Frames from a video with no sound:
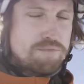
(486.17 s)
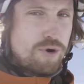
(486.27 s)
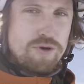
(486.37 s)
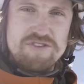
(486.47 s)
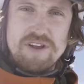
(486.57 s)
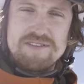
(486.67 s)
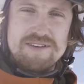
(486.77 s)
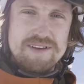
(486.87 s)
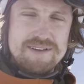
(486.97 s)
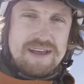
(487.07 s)
Pros does
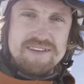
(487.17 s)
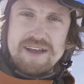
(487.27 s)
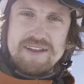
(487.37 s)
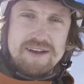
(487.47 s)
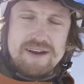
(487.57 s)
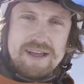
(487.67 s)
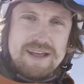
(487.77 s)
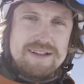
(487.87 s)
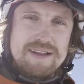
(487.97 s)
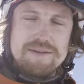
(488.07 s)
it, ask Andri
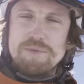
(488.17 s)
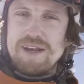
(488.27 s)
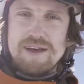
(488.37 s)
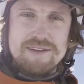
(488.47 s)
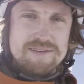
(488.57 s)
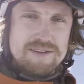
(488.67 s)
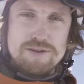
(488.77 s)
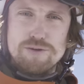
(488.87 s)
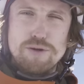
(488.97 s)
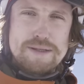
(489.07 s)
Ragettli and many others, they
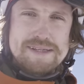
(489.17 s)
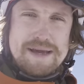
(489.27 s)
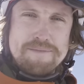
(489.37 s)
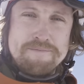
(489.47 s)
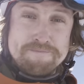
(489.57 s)
do it all the time.